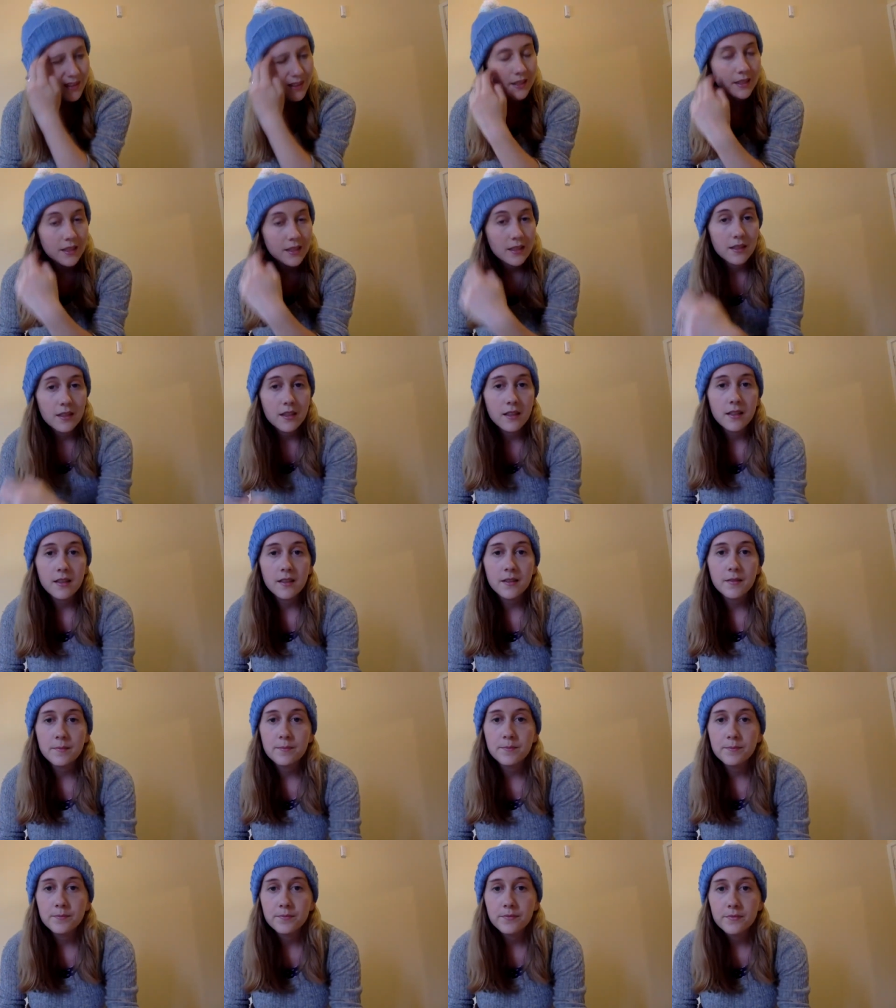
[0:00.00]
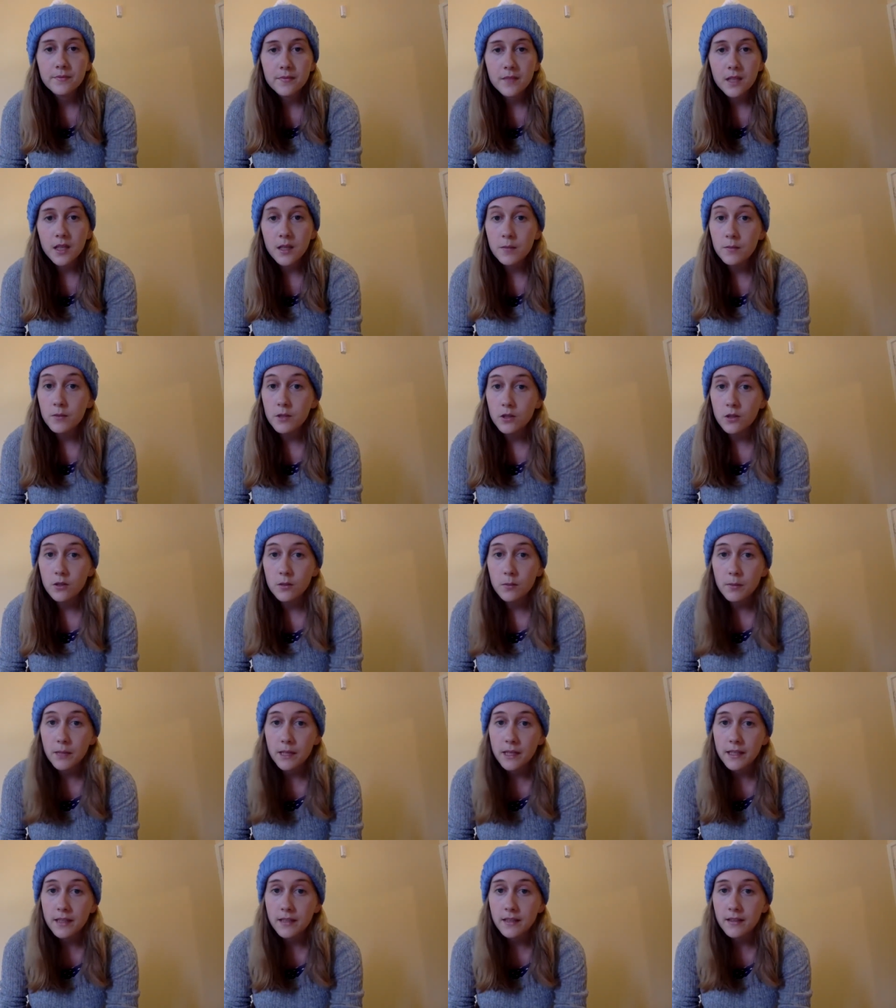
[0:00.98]
It um, I'm not a
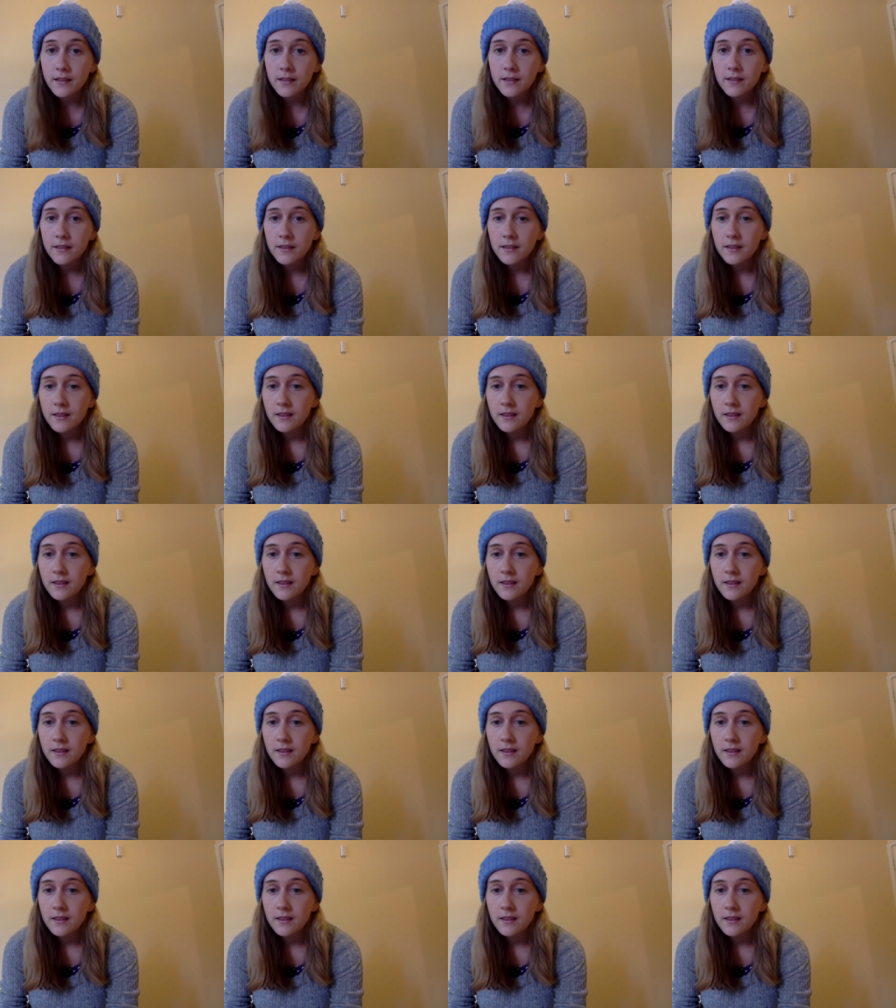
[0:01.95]
baker.